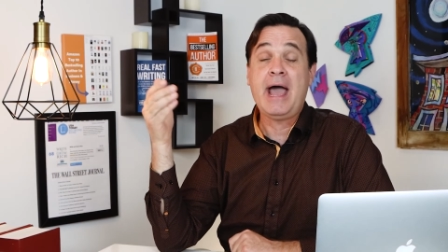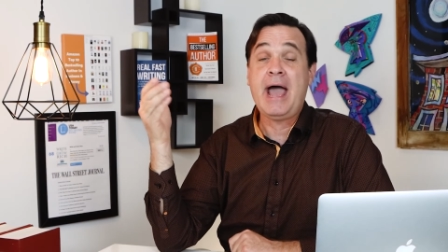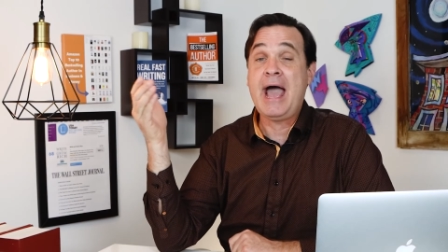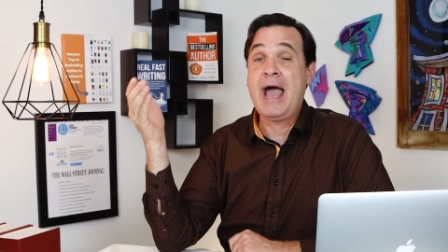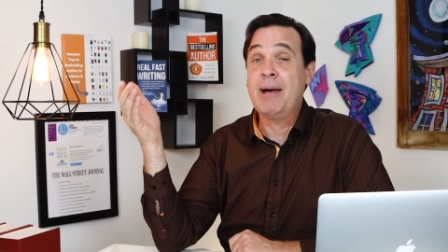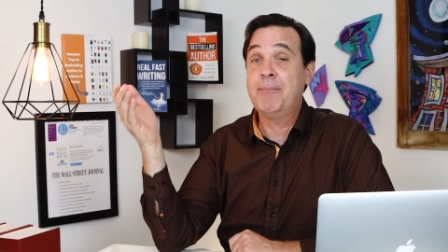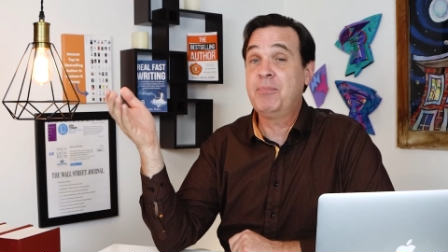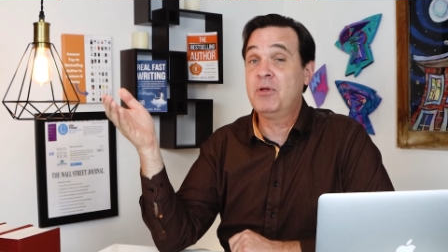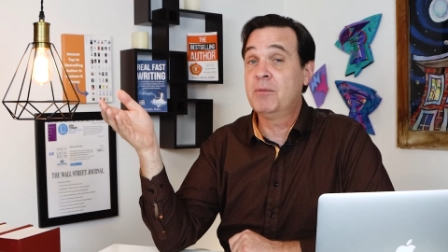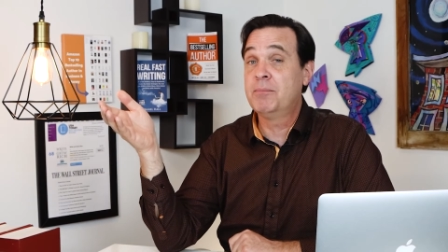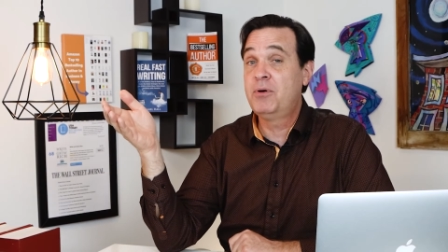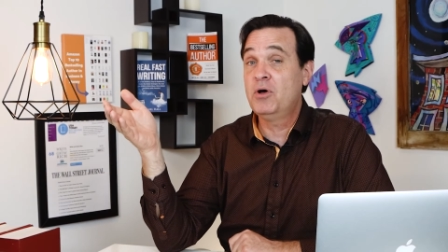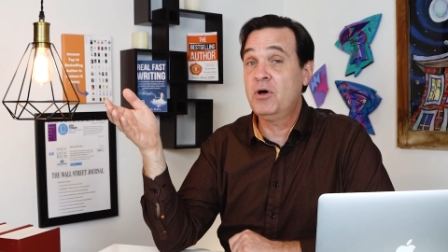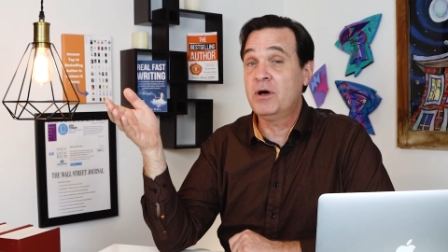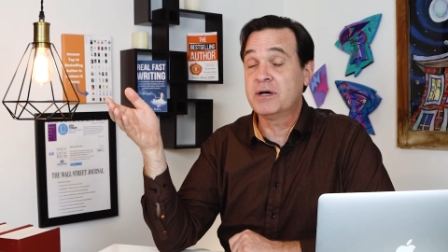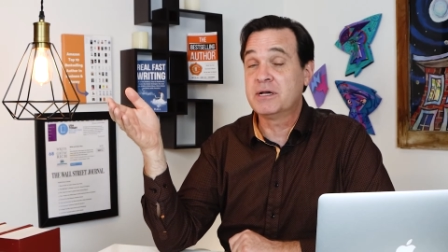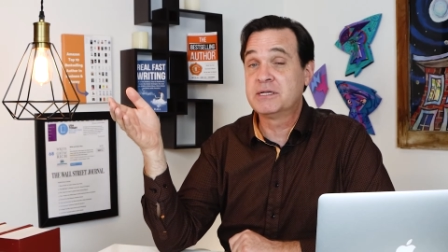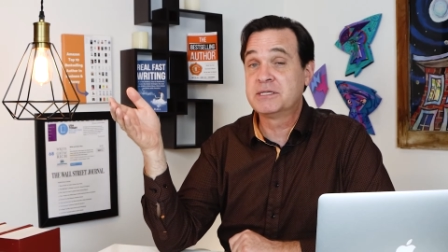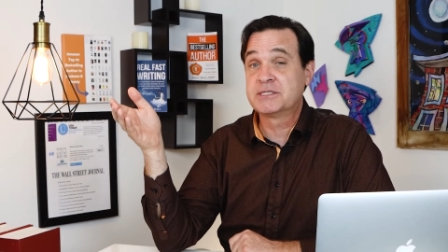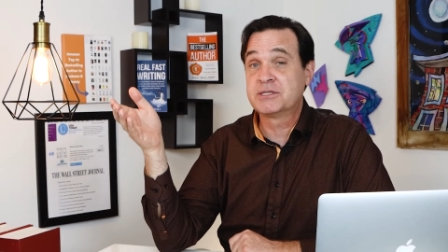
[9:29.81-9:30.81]
Apple
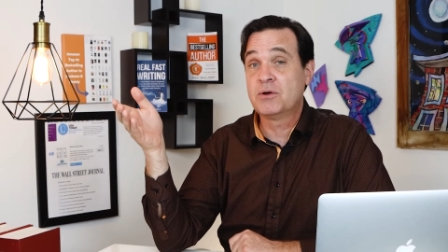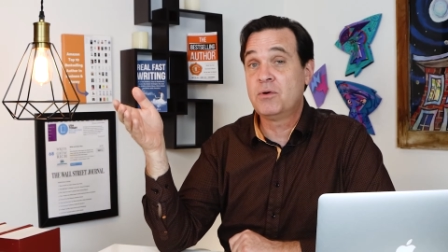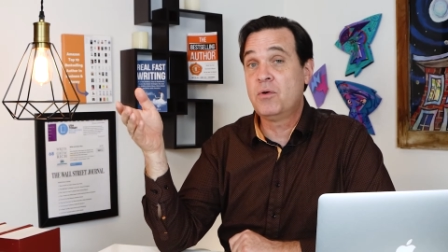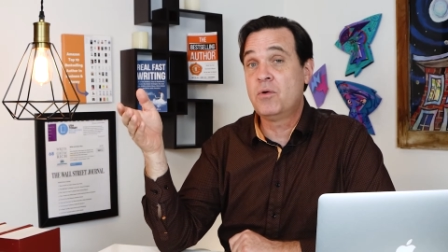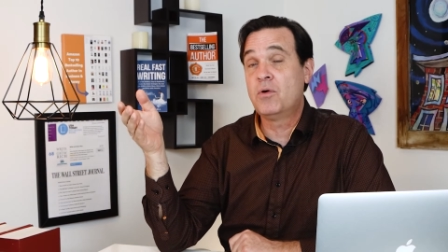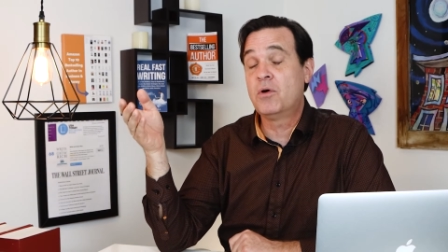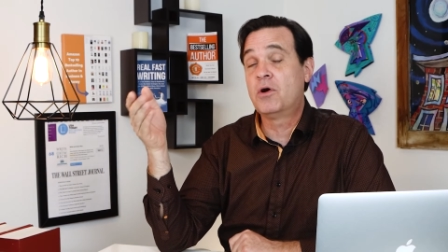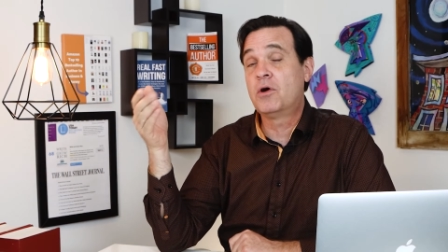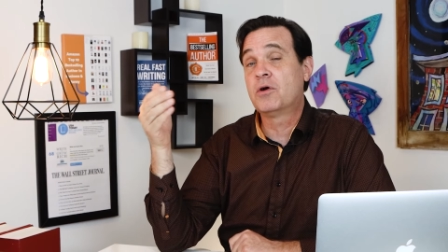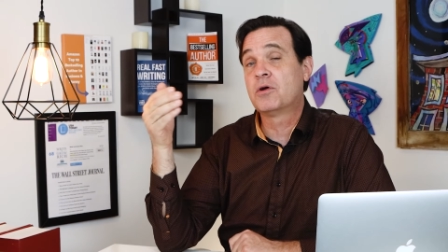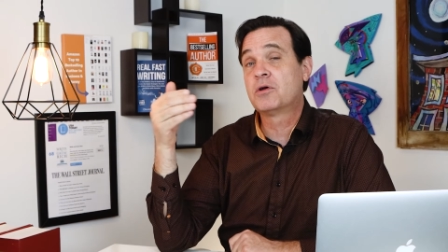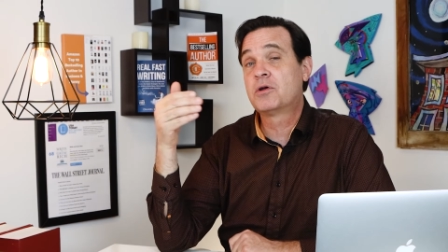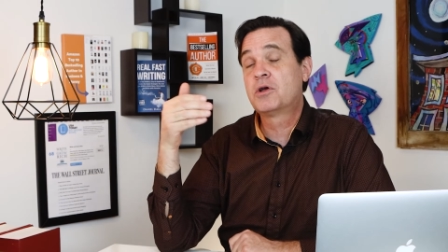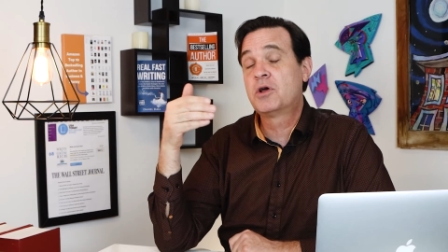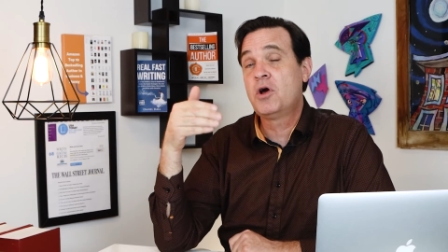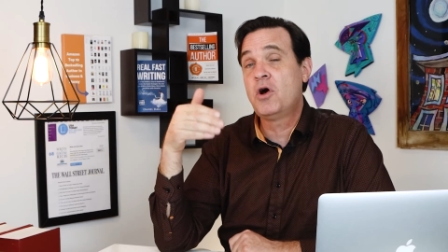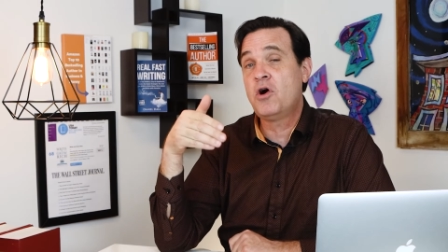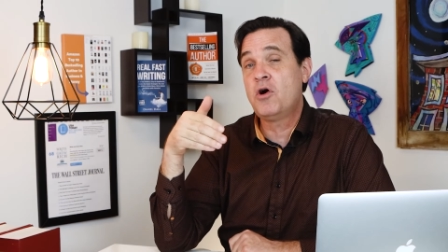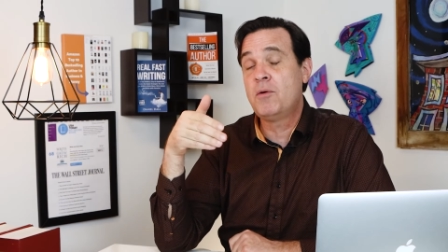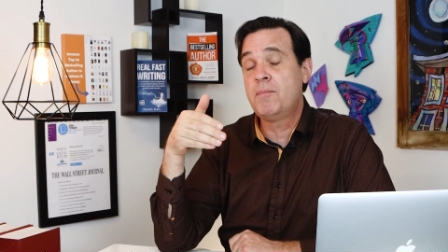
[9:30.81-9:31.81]
Books or
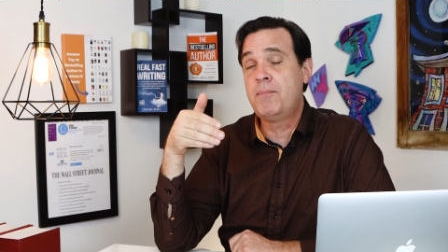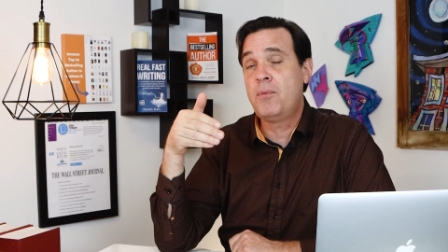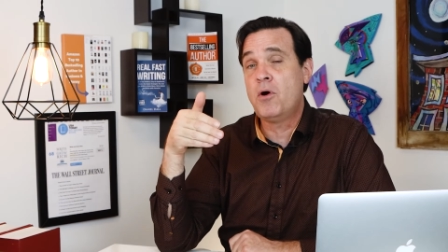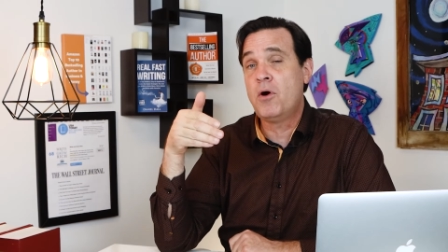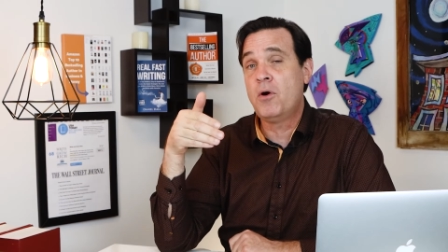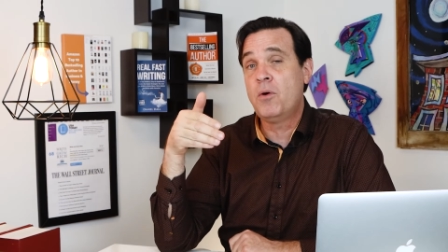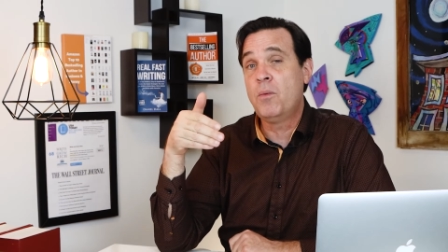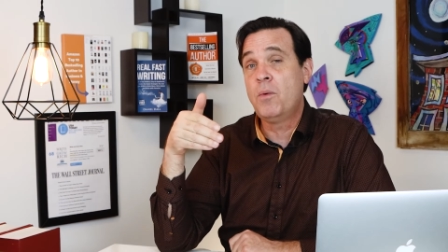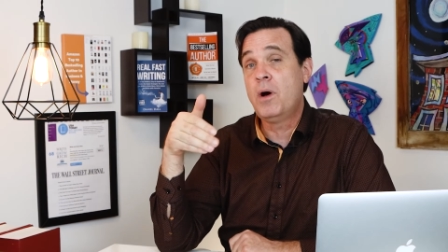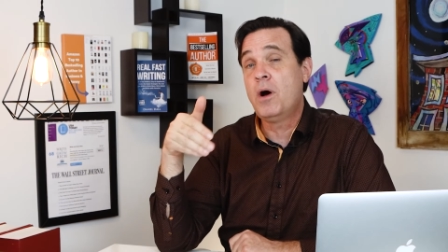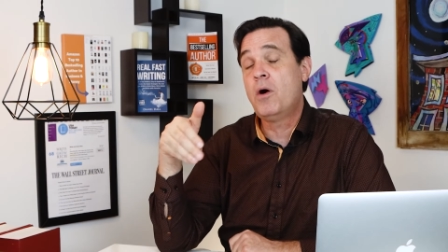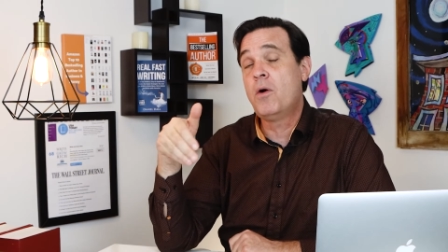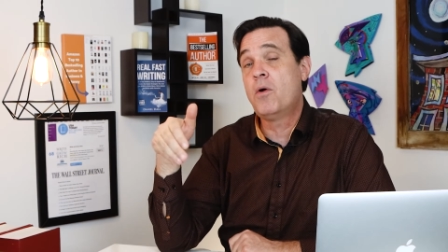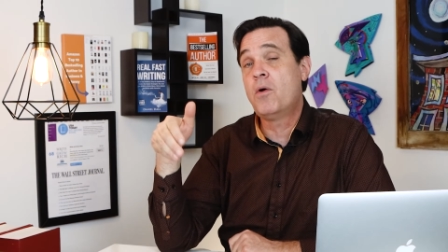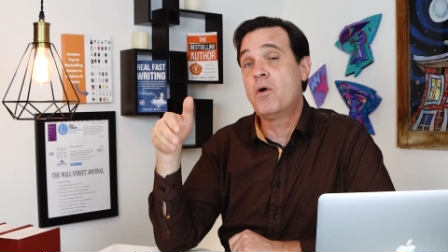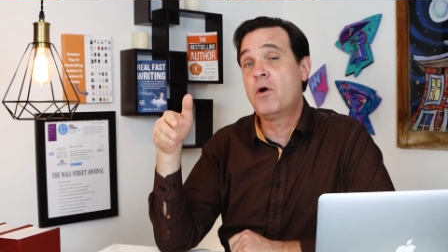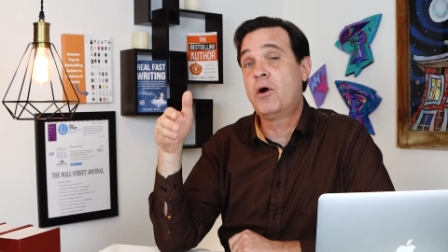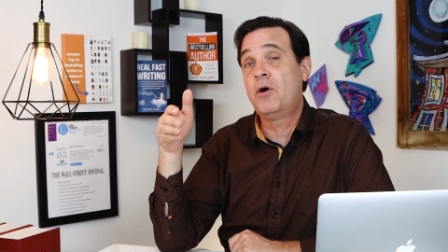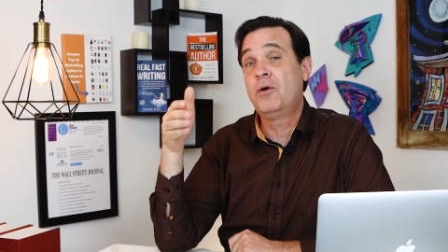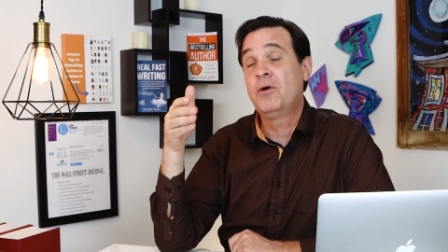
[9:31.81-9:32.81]
Kobo
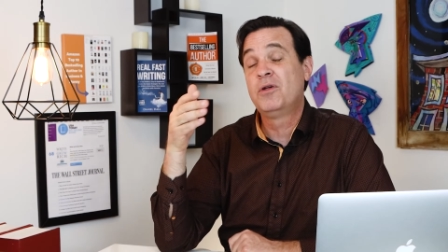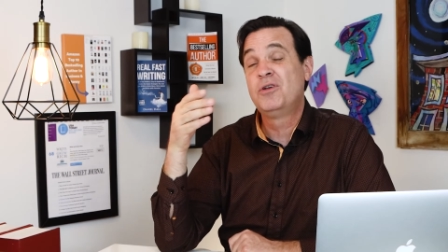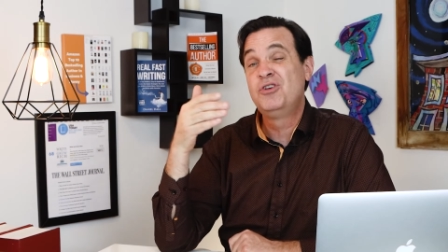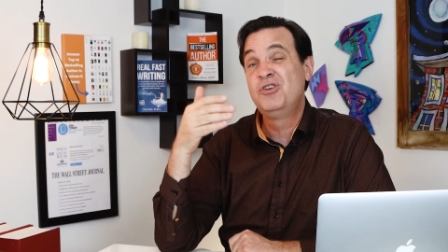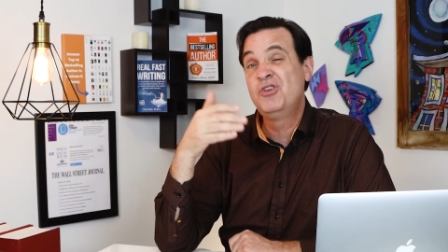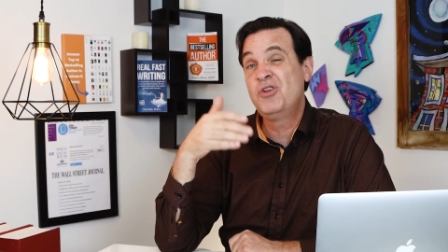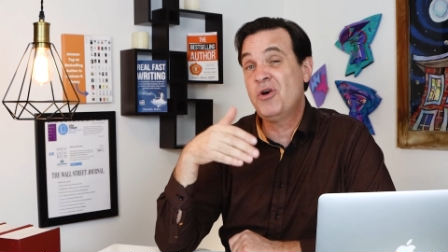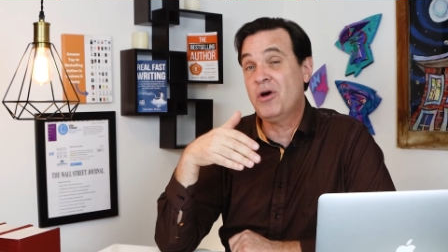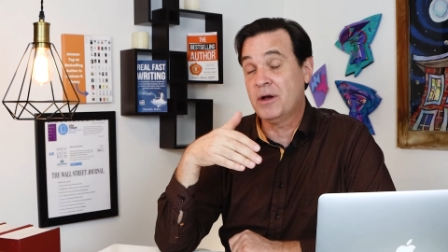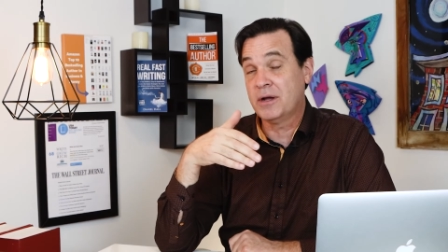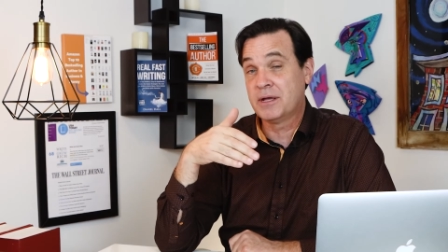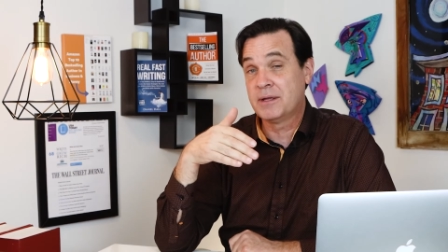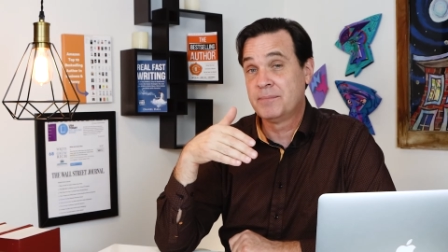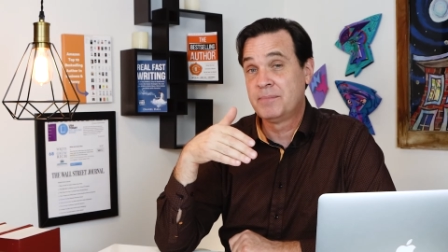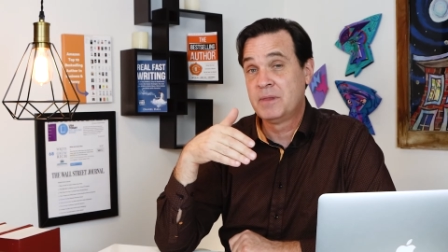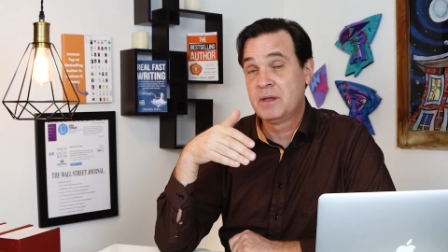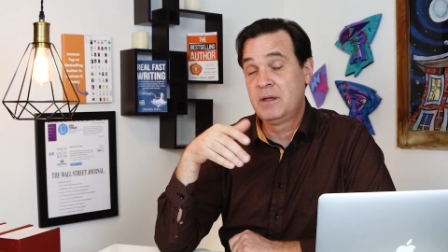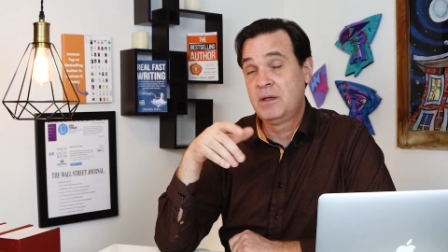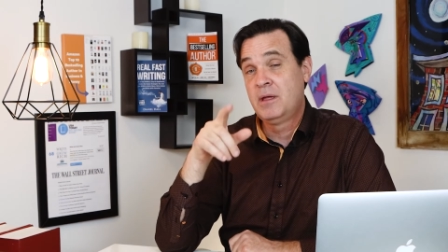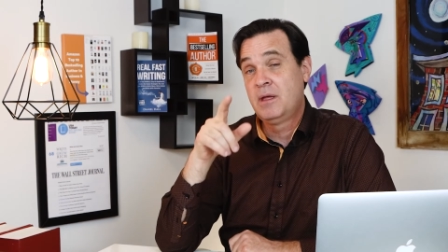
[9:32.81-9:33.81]
or
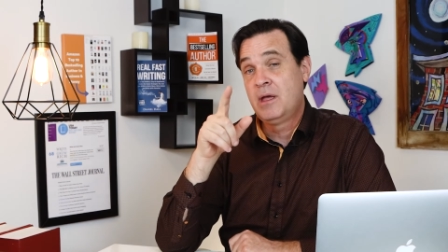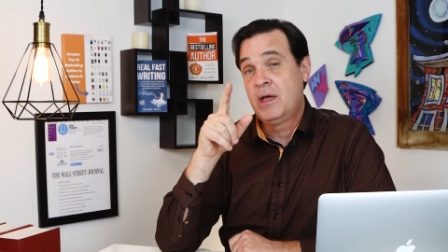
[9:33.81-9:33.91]
Nook?